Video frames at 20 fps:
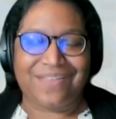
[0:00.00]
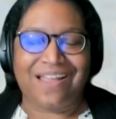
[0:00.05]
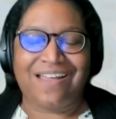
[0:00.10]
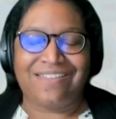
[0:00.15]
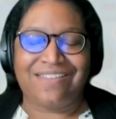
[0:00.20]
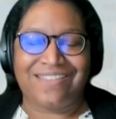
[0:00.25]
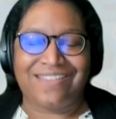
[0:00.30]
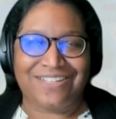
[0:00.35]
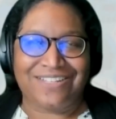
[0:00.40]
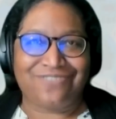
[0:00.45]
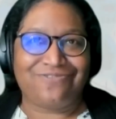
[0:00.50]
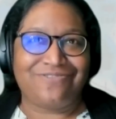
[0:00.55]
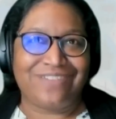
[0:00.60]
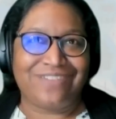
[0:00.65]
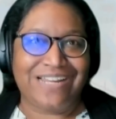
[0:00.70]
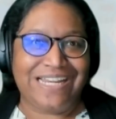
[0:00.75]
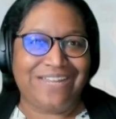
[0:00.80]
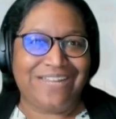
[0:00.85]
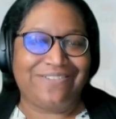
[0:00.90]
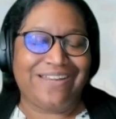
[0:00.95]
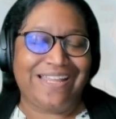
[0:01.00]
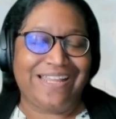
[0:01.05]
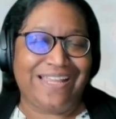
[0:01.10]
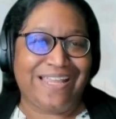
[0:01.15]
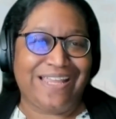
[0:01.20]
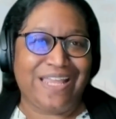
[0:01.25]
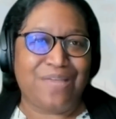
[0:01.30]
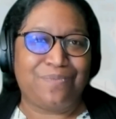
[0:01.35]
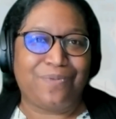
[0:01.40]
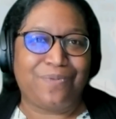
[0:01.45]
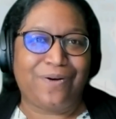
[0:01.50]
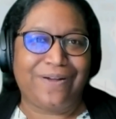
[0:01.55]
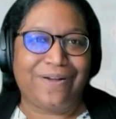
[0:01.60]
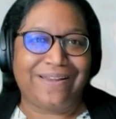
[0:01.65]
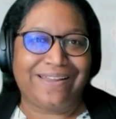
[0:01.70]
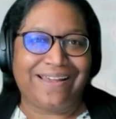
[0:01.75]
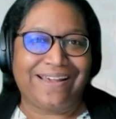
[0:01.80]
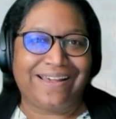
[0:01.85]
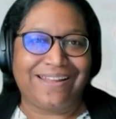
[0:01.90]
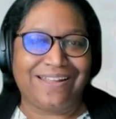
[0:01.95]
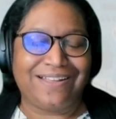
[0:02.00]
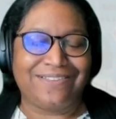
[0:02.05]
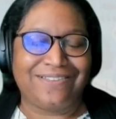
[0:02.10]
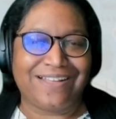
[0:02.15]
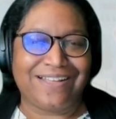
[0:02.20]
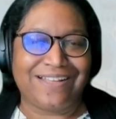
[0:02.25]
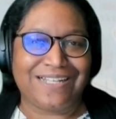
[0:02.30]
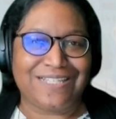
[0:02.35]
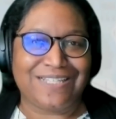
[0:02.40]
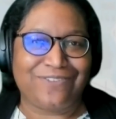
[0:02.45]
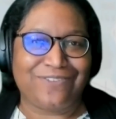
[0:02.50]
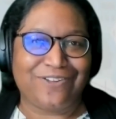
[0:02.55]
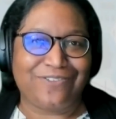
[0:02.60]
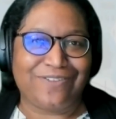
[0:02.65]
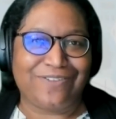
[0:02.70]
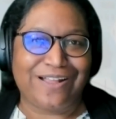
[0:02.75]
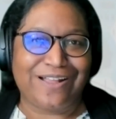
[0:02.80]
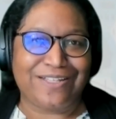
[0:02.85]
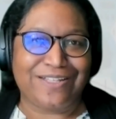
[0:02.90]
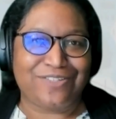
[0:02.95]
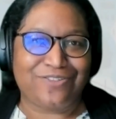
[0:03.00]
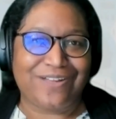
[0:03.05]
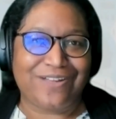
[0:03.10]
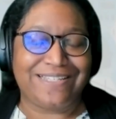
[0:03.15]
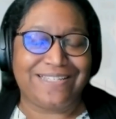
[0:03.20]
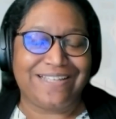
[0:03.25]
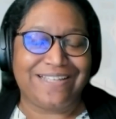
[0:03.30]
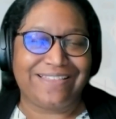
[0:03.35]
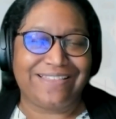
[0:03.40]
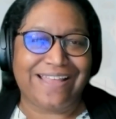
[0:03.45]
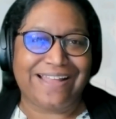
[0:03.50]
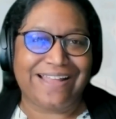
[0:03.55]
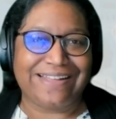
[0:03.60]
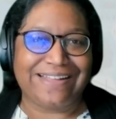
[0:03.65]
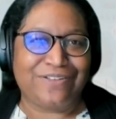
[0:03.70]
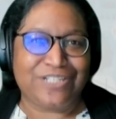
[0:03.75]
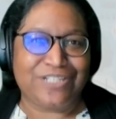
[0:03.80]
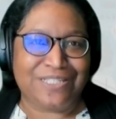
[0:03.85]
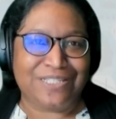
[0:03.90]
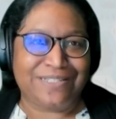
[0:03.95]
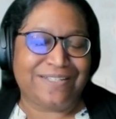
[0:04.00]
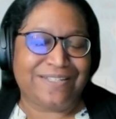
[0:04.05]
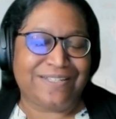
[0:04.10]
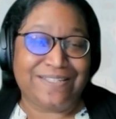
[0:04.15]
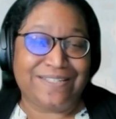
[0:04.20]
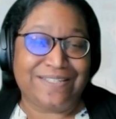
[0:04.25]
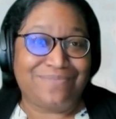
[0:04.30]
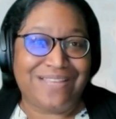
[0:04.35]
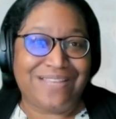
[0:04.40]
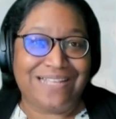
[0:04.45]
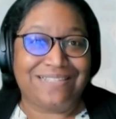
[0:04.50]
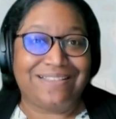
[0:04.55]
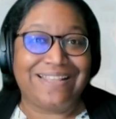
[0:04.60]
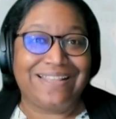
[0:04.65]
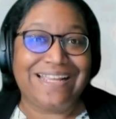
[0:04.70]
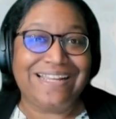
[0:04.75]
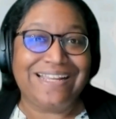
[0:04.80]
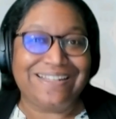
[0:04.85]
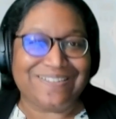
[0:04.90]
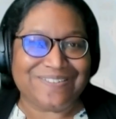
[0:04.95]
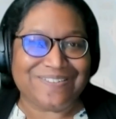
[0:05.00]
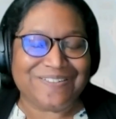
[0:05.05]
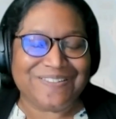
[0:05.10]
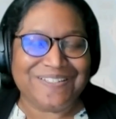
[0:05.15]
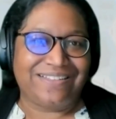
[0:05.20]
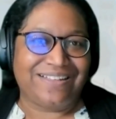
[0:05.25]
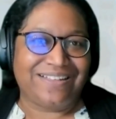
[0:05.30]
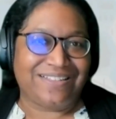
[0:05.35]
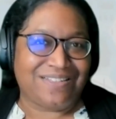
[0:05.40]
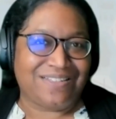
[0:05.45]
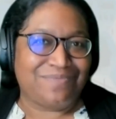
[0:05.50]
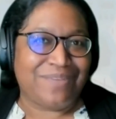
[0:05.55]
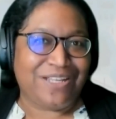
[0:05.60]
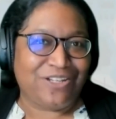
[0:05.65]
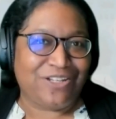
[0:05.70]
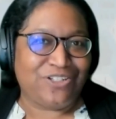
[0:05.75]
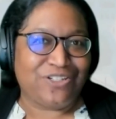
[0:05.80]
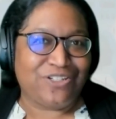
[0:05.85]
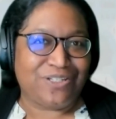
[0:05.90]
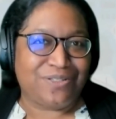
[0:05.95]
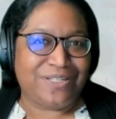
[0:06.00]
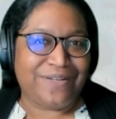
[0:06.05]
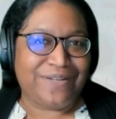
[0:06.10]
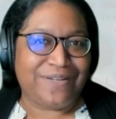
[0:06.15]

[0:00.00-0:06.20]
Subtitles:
I think that's really, really key point, Hannah. Thanks for stressing that. Just because something's legal doesn't mean you should do